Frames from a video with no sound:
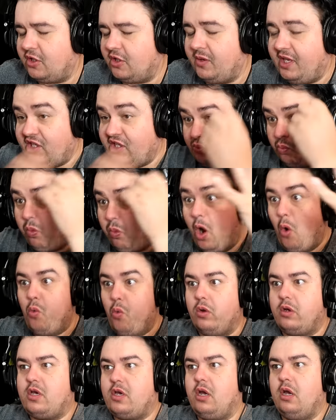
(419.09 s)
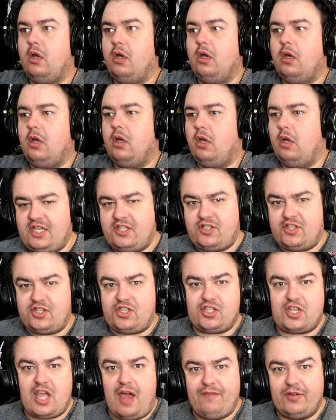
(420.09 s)
So he's woke. He's
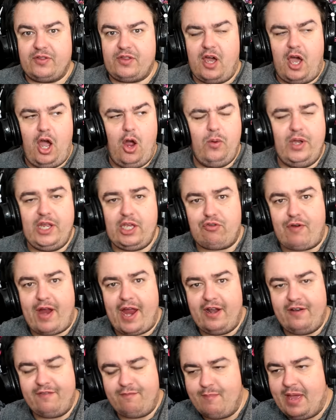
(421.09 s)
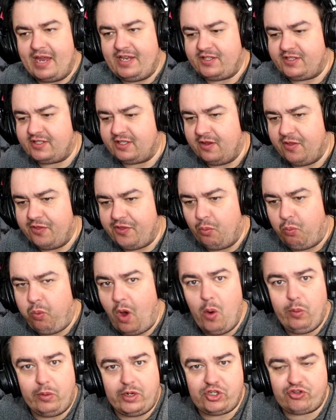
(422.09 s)
discovered the holy grail of medicine, the
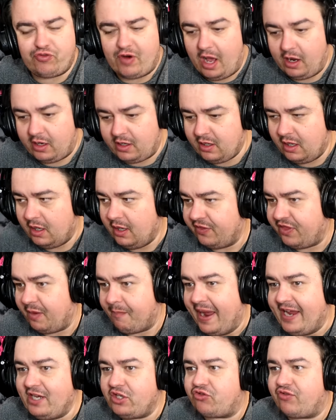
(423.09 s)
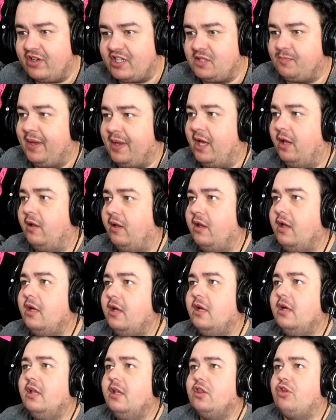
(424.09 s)
woke drug, the matrix pill,
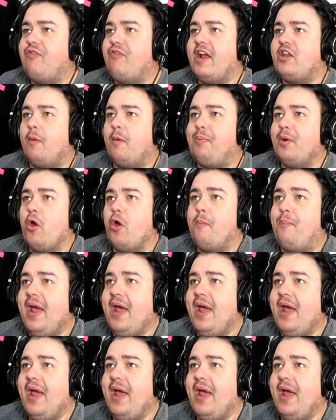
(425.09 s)
the red or blue